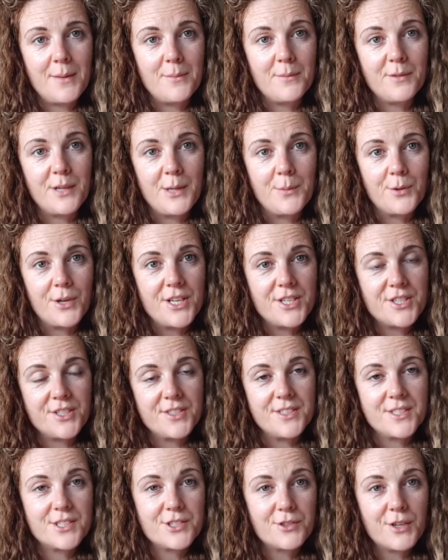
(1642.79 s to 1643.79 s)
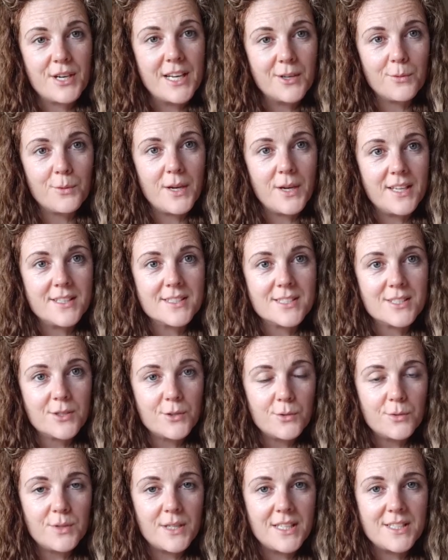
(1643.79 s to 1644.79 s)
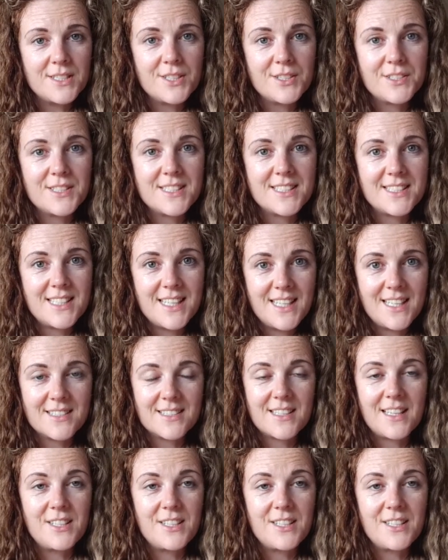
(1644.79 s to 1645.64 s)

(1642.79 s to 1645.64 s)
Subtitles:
vibration straight away as soon as you see it.